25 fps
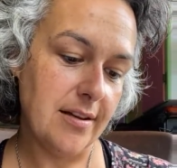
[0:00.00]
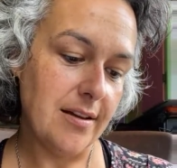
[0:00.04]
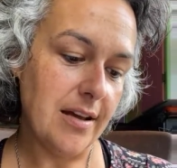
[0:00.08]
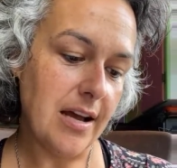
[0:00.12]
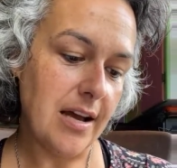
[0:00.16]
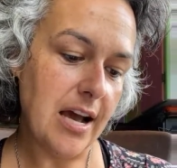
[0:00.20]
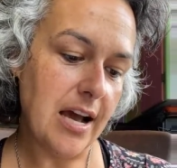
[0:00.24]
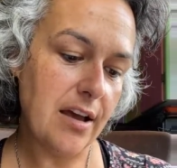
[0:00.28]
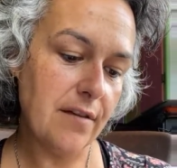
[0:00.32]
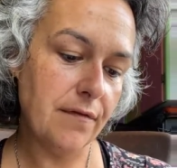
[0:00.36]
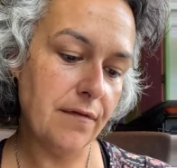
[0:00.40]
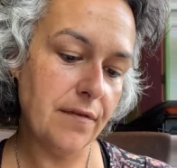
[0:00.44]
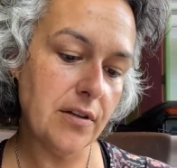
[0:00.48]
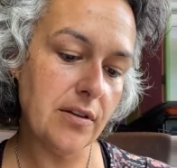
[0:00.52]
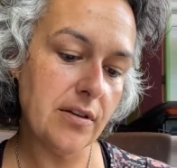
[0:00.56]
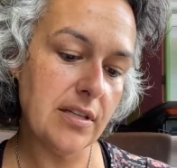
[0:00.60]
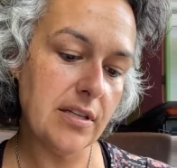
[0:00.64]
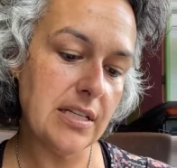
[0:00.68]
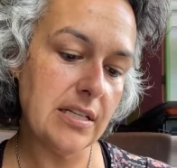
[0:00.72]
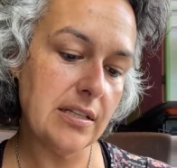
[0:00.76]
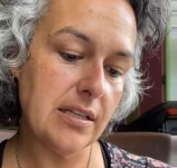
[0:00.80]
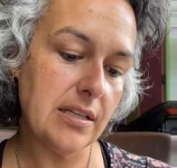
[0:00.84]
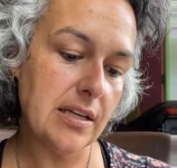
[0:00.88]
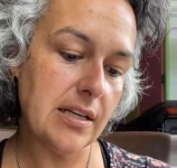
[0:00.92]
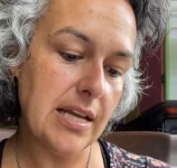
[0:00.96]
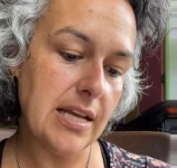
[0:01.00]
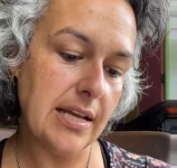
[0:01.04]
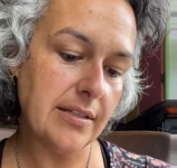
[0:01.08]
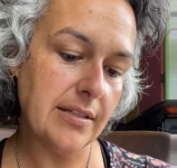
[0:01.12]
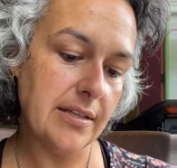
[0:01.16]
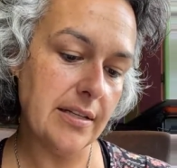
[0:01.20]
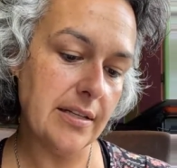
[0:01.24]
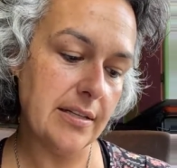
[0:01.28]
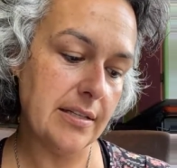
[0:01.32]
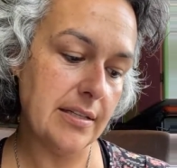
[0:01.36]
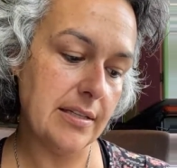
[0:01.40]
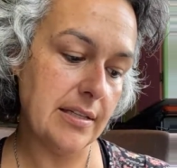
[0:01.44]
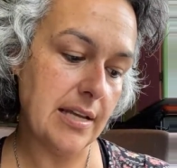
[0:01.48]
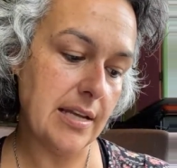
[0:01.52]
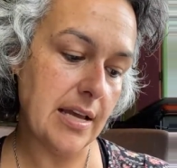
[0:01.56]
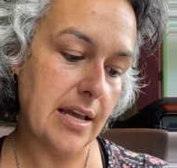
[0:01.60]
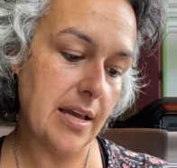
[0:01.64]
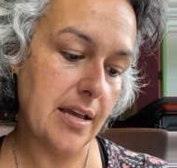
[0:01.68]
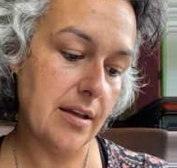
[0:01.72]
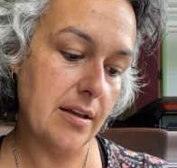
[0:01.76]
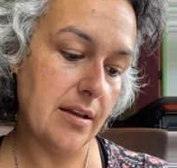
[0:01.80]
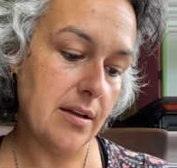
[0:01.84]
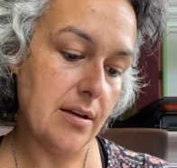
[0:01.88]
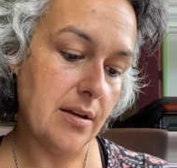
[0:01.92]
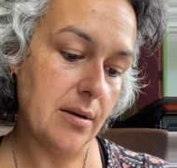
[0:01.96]
I feel disconnected
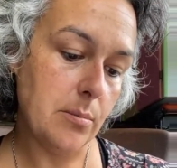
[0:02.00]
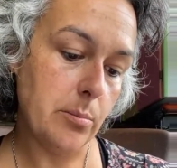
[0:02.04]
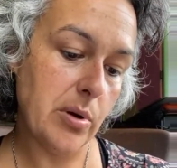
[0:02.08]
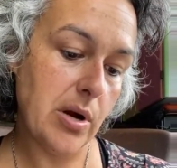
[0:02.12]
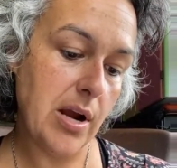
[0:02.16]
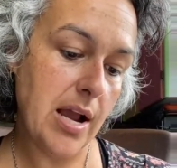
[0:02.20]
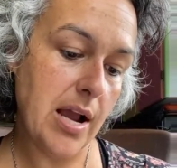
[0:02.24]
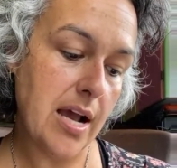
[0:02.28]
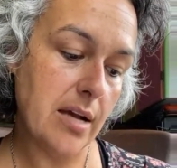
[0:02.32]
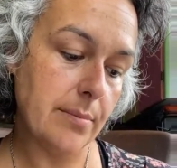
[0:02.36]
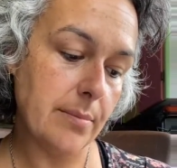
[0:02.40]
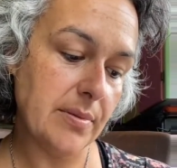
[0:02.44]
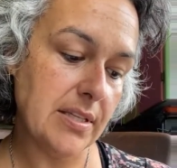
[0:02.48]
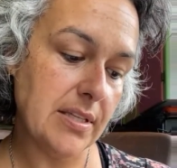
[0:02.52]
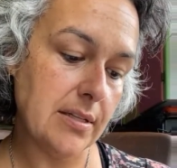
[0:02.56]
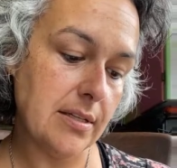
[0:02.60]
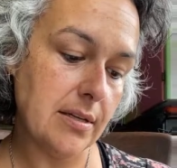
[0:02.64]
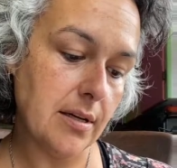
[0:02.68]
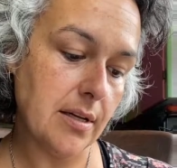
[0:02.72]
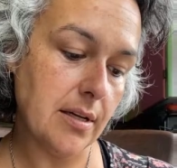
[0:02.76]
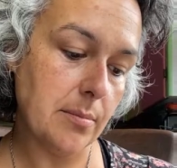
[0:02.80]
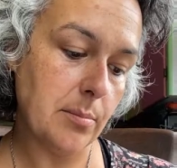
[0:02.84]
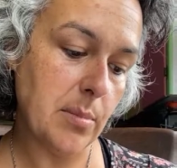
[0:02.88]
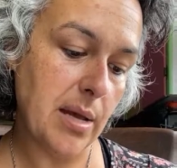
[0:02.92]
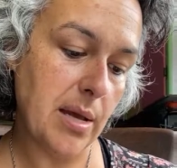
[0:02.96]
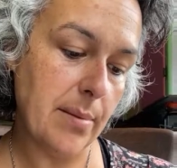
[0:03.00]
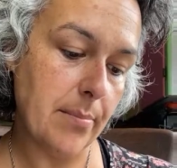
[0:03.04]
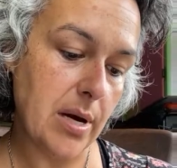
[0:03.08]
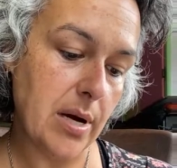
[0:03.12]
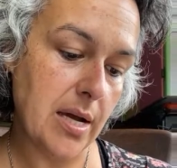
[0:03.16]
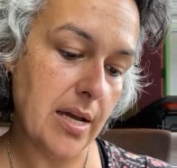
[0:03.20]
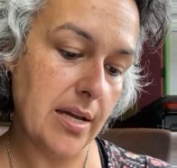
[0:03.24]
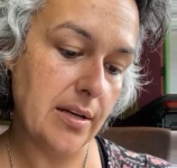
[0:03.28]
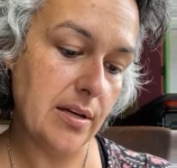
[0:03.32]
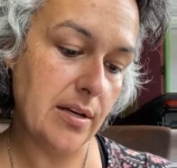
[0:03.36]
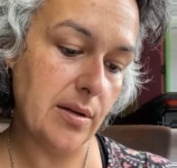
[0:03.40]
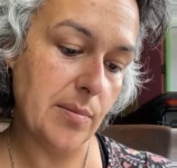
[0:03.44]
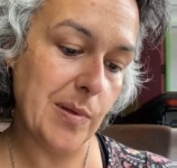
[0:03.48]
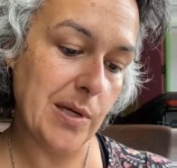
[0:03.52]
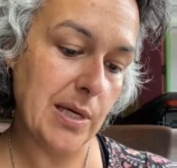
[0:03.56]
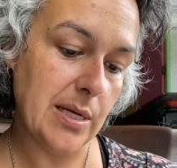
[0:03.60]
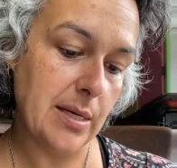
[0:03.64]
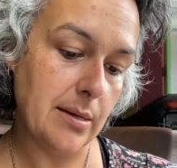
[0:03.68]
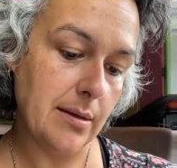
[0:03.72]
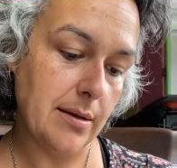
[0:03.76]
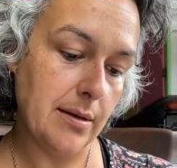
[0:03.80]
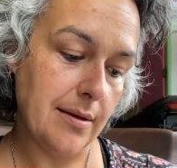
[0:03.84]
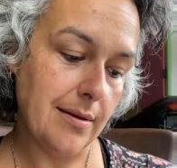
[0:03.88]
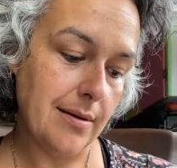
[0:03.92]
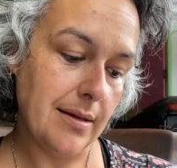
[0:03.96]
today, perhaps stuck in my mind a bit,
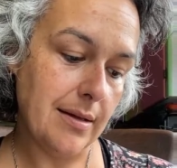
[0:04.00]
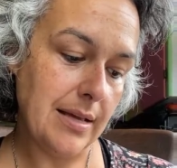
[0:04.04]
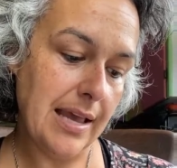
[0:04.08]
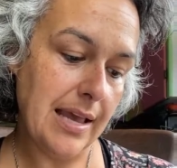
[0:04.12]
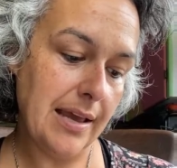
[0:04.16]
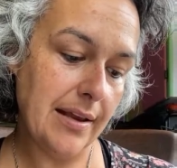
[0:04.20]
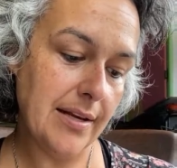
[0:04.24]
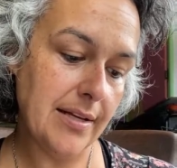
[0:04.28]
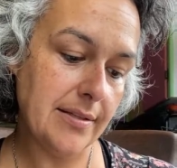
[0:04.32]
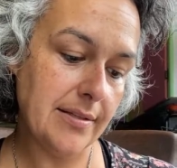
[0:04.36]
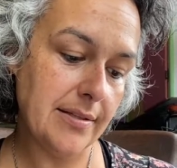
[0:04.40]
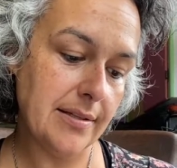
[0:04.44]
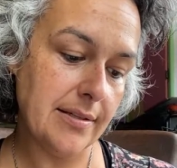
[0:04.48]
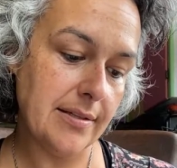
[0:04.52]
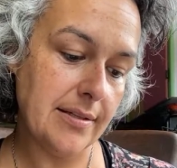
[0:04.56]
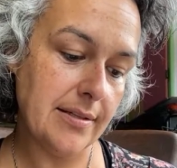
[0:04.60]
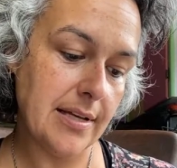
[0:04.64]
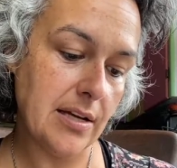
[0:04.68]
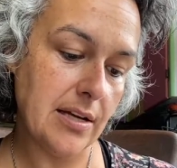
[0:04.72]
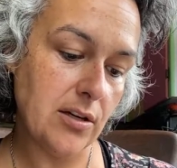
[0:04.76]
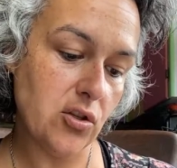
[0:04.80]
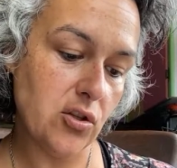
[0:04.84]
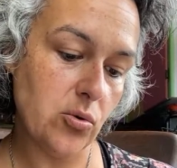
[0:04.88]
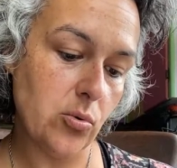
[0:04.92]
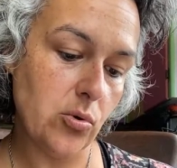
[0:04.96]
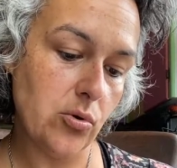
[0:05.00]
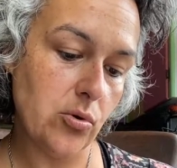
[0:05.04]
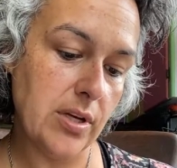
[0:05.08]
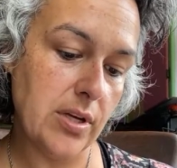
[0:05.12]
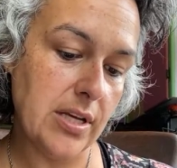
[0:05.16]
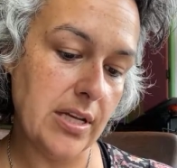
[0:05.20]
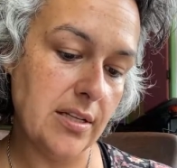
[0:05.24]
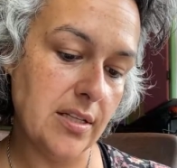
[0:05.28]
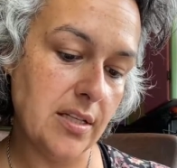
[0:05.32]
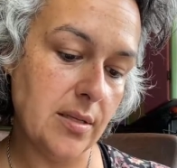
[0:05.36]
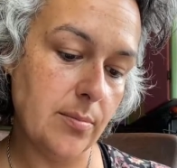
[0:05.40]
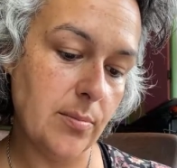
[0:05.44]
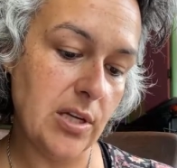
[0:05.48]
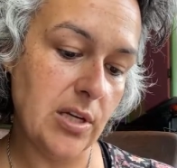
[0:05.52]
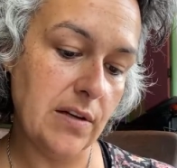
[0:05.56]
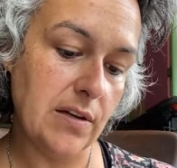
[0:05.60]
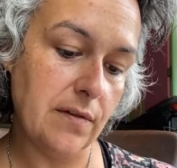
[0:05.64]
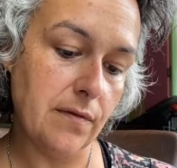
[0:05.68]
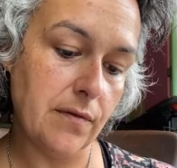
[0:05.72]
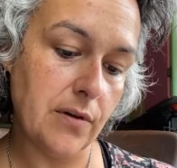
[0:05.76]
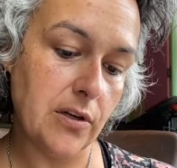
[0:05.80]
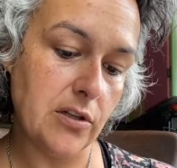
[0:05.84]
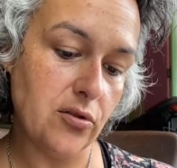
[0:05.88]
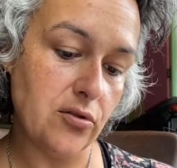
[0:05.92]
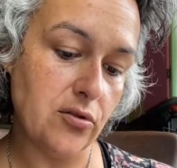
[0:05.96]
and it's a sexual, intimate
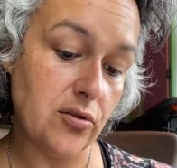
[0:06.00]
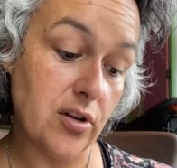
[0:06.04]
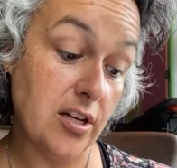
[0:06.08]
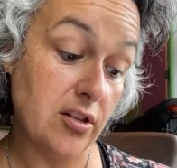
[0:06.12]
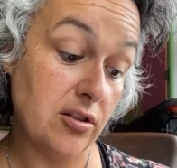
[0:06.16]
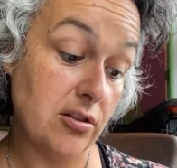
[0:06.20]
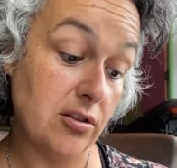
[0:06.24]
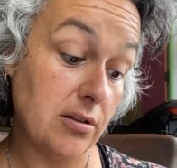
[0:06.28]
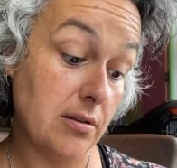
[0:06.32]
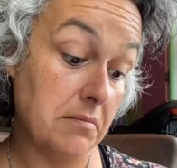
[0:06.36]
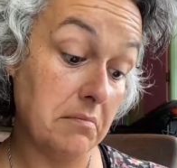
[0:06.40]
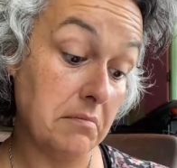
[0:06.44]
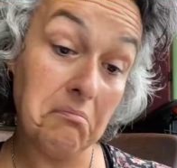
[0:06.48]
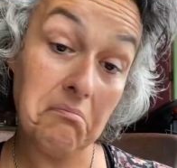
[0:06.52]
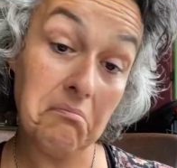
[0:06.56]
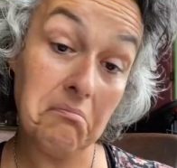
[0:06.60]
frustration.